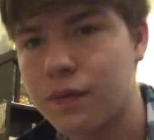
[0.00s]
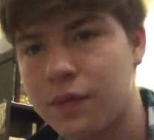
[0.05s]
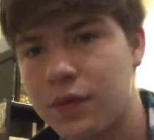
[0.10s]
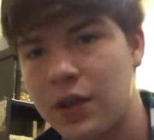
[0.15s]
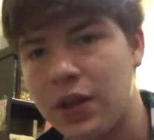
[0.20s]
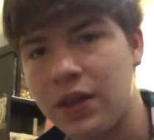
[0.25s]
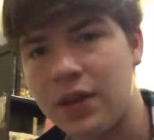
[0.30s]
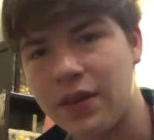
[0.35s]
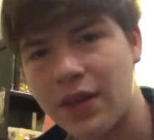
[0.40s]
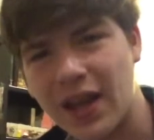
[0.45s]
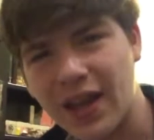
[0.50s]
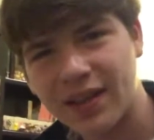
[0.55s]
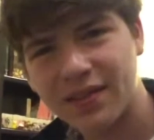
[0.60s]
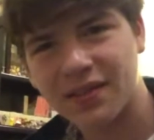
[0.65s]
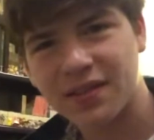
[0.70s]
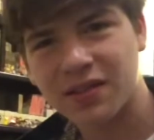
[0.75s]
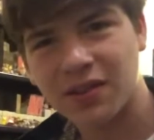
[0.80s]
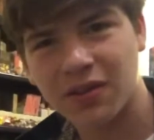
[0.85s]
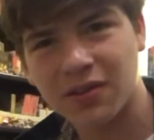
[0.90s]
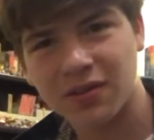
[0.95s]
The
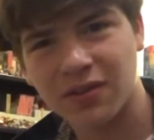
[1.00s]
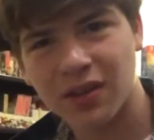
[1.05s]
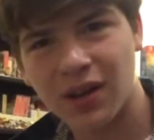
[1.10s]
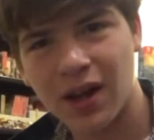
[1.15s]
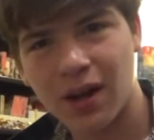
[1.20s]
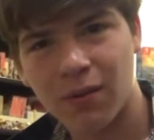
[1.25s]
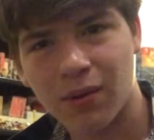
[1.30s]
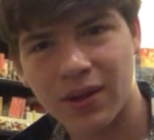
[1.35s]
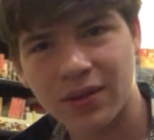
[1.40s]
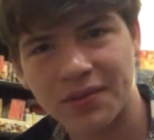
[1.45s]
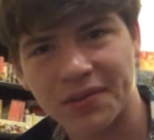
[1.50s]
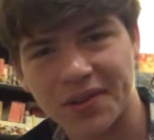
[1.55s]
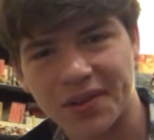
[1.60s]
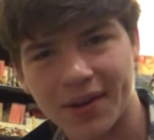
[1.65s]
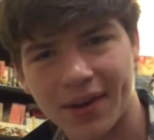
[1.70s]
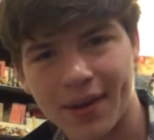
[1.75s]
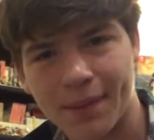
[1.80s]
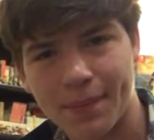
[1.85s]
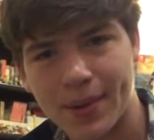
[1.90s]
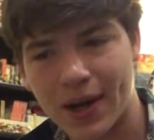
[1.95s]
next console I want to
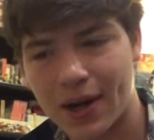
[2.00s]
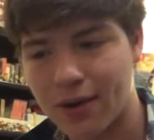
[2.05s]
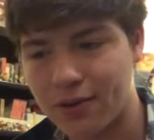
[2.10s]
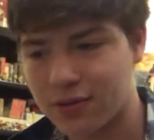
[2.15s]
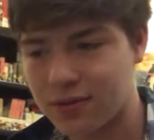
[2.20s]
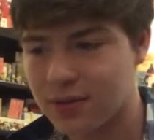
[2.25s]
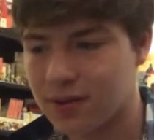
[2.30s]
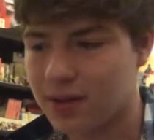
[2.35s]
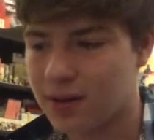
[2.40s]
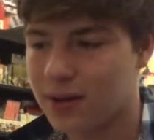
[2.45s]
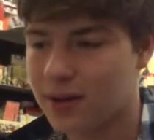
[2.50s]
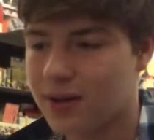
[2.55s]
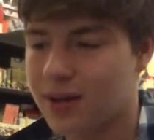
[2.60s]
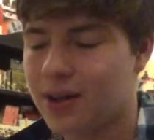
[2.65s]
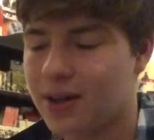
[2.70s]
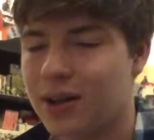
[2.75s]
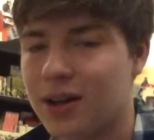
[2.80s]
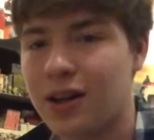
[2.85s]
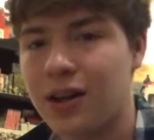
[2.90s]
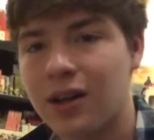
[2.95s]
talk about,
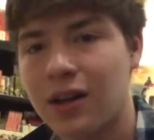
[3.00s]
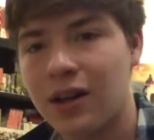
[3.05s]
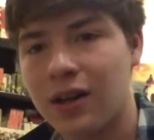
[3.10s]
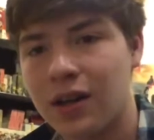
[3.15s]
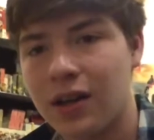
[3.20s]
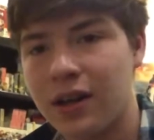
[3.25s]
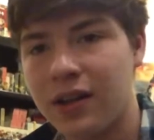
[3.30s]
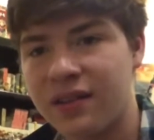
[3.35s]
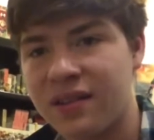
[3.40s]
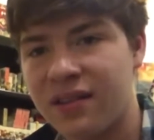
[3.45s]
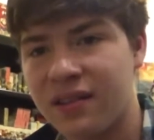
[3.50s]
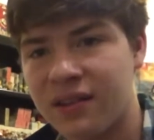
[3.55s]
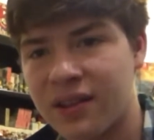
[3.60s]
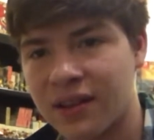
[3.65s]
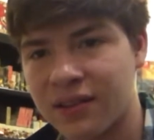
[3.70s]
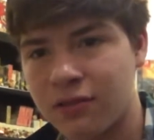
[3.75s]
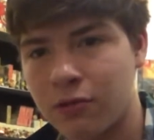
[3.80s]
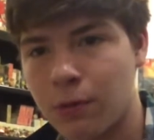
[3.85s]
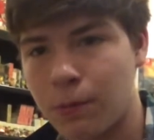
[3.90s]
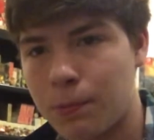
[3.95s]
it is
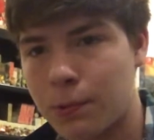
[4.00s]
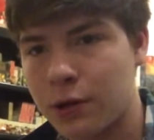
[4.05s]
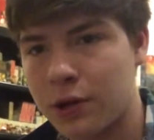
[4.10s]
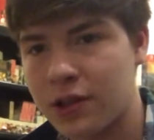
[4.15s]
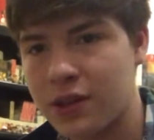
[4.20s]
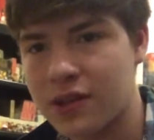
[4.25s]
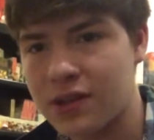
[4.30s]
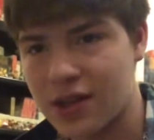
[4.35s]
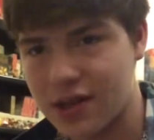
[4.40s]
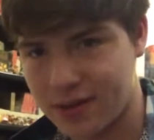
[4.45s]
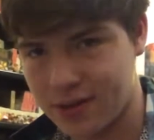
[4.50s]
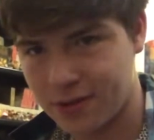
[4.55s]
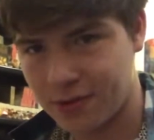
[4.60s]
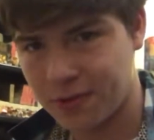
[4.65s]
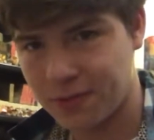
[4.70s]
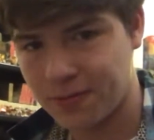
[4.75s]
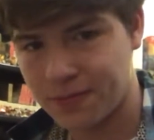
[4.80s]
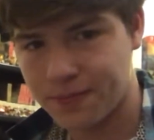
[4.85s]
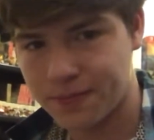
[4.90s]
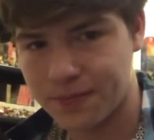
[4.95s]
a Super Nintendo.
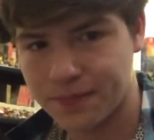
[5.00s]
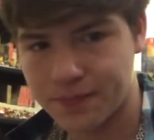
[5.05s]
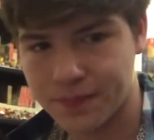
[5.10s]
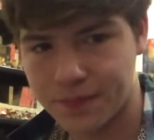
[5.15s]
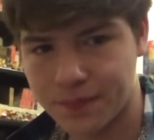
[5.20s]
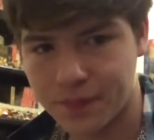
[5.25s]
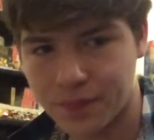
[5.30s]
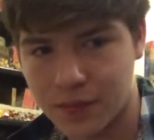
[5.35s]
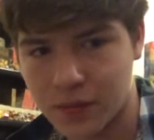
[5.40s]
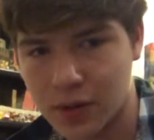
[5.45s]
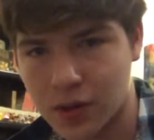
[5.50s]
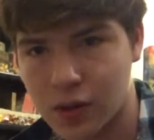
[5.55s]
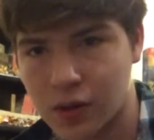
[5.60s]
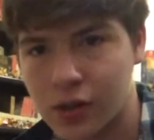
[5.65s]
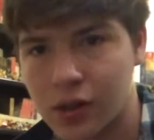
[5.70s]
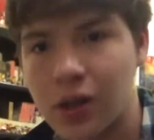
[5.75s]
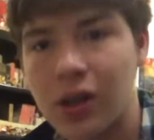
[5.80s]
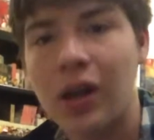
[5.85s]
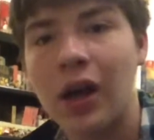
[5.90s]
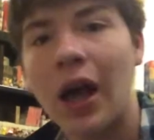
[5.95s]

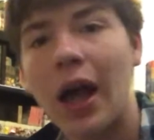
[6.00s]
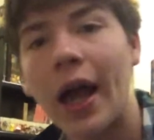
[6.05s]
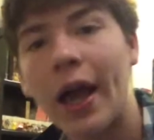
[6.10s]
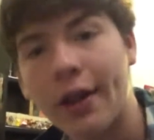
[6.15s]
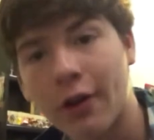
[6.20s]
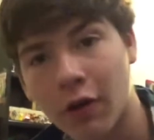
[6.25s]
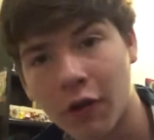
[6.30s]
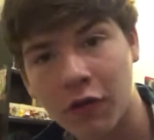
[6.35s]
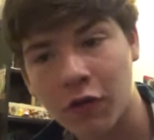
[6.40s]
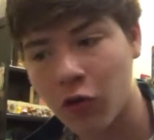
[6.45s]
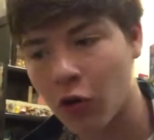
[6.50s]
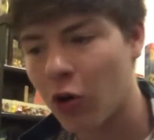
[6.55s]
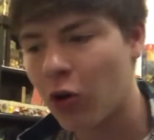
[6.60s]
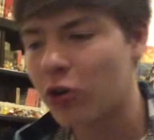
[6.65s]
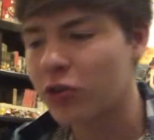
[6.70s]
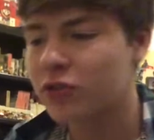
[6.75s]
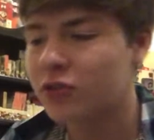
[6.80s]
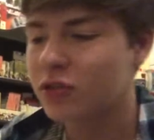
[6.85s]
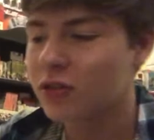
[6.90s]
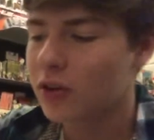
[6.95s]
And of
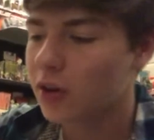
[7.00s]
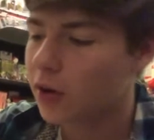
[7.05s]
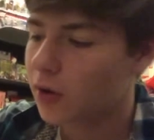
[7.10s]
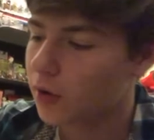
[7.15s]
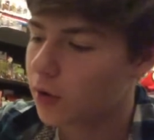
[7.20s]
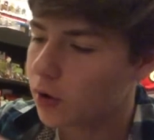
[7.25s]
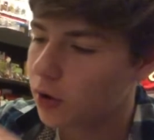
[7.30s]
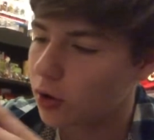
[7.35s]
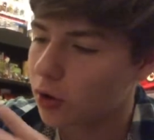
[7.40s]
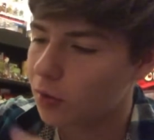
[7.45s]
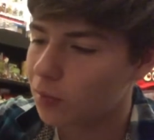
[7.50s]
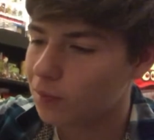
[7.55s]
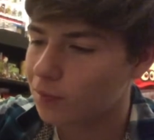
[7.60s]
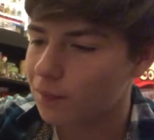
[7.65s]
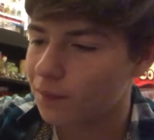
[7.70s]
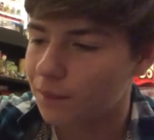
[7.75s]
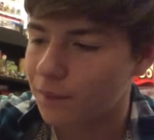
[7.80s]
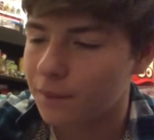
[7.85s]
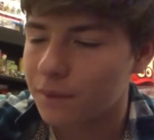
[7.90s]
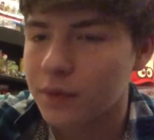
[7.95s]
course,
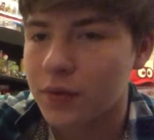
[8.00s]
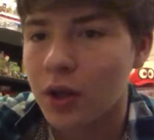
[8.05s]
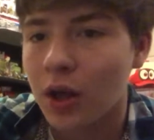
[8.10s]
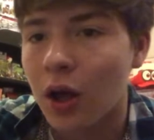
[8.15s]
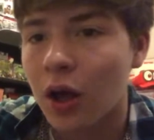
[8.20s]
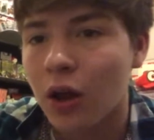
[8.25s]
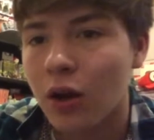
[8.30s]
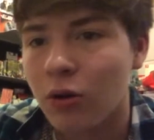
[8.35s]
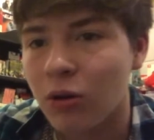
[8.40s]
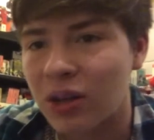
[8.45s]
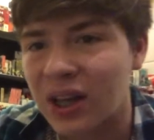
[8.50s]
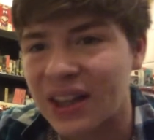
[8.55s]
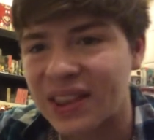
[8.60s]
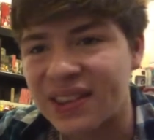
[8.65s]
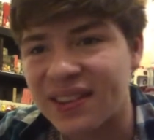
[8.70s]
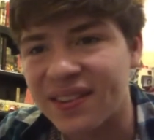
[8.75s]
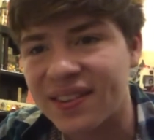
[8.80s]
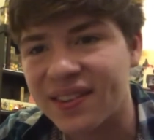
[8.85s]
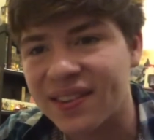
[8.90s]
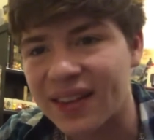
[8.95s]
look at
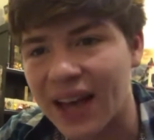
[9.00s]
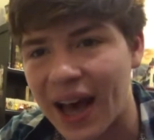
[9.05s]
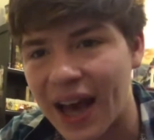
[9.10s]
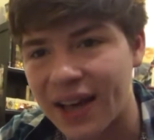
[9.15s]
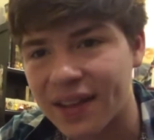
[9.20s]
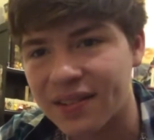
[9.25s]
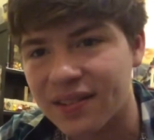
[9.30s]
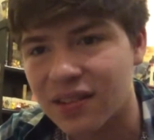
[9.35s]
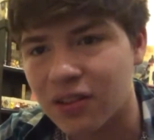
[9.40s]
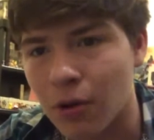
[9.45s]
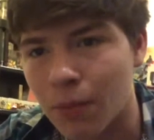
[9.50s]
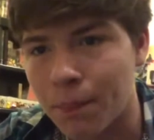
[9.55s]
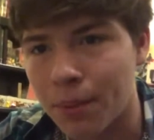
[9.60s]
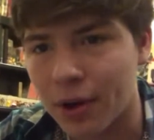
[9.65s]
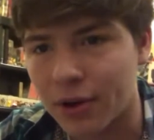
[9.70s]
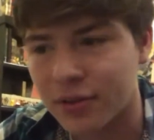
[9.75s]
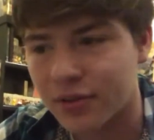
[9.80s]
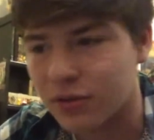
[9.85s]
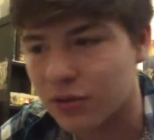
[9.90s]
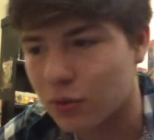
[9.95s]
the size
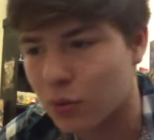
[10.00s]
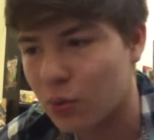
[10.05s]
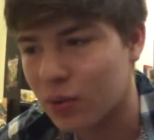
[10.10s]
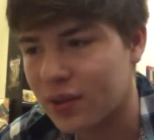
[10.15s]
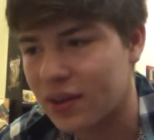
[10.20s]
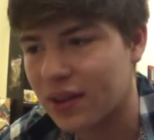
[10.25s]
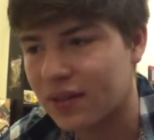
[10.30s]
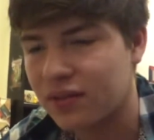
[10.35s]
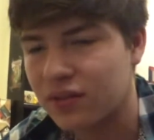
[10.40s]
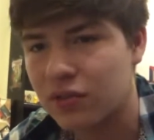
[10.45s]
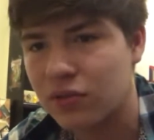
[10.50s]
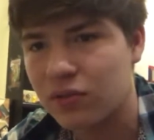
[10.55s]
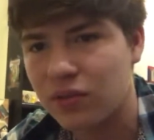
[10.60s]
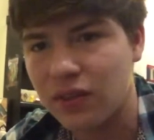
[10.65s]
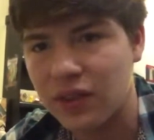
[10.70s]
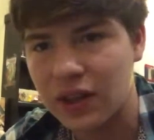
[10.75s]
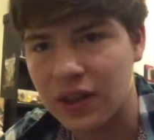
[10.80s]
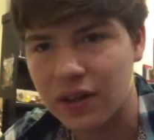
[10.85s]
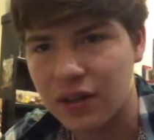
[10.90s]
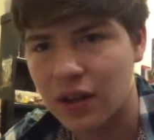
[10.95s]
comparison with the
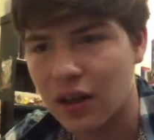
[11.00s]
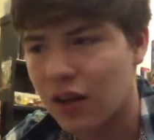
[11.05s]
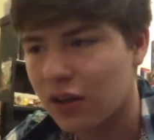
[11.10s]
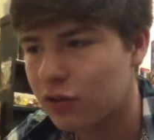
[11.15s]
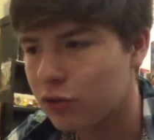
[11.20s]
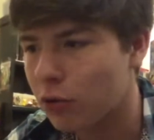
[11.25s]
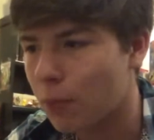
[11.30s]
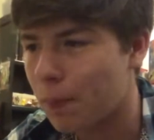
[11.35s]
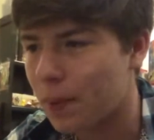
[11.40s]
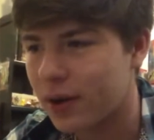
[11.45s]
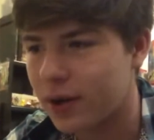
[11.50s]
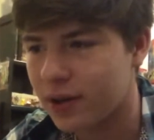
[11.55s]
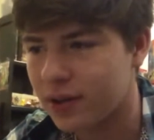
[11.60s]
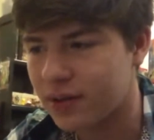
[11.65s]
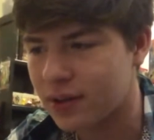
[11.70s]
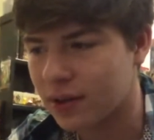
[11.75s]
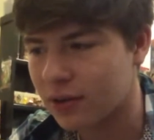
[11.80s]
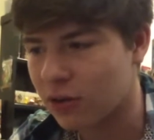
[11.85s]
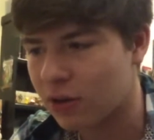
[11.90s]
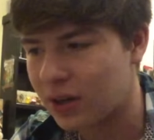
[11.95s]
Super
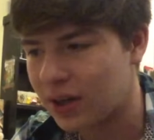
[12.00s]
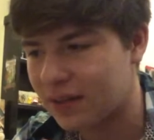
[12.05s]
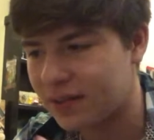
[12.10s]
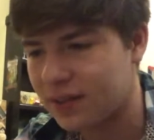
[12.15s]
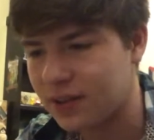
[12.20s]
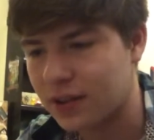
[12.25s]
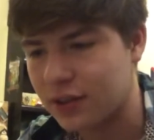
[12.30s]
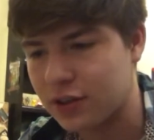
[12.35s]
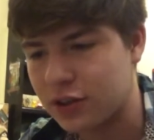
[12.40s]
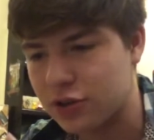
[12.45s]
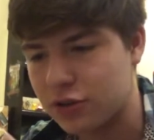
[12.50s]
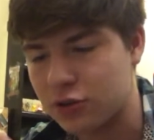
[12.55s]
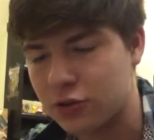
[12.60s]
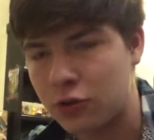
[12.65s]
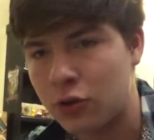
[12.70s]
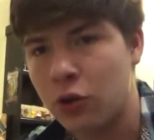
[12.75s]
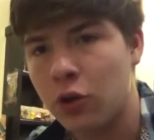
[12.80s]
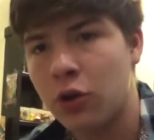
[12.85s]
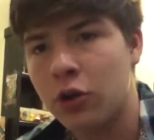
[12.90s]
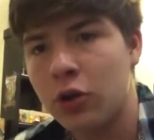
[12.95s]
Nintendo Classic Edition.
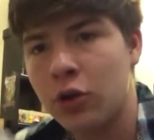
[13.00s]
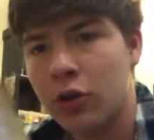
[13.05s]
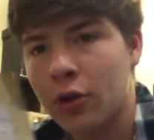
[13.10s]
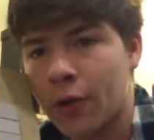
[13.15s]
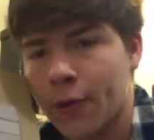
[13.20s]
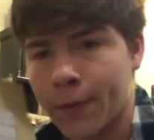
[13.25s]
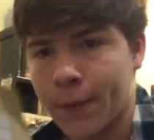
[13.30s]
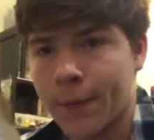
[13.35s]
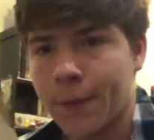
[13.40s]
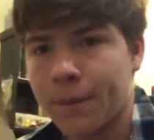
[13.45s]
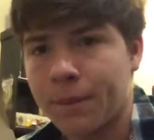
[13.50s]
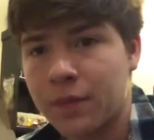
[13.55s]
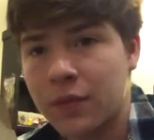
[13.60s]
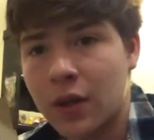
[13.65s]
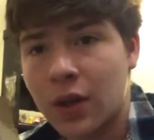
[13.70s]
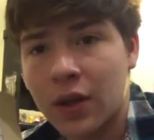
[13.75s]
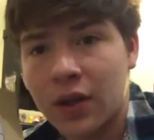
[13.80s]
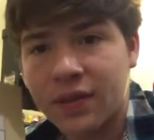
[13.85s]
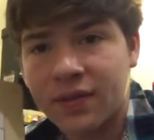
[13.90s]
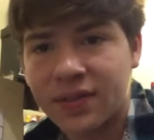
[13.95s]

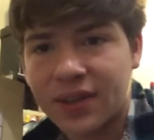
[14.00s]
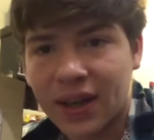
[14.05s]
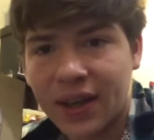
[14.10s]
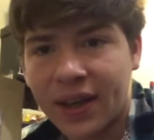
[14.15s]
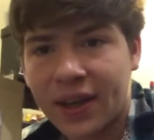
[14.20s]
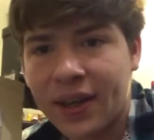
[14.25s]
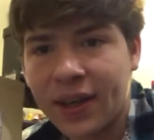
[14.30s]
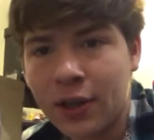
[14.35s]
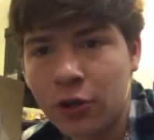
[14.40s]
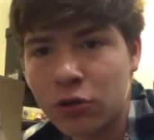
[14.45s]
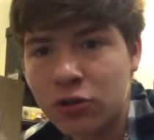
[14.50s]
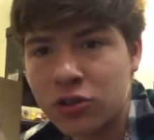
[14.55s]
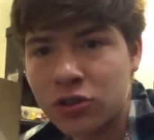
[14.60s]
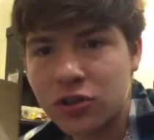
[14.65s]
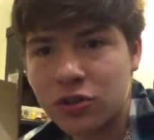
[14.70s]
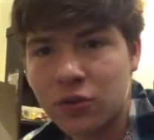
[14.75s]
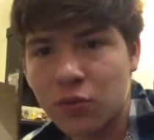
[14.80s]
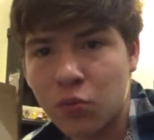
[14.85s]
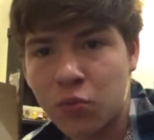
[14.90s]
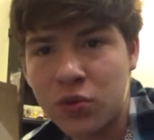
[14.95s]
It's a
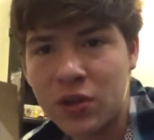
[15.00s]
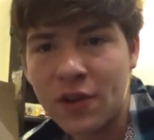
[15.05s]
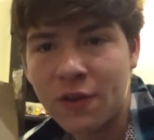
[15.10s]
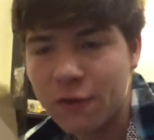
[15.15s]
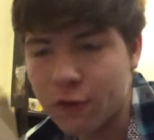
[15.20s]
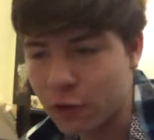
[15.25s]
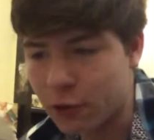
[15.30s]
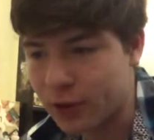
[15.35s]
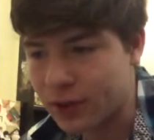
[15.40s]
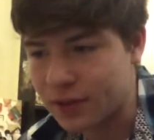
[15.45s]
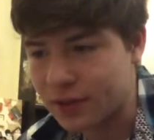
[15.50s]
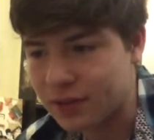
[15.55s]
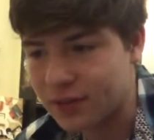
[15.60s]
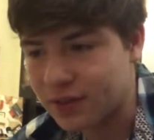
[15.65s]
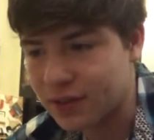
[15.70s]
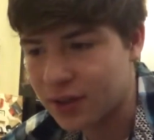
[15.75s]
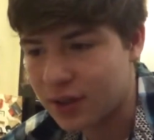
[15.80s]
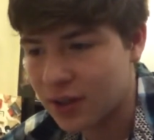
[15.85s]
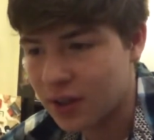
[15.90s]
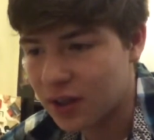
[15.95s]
huge difference.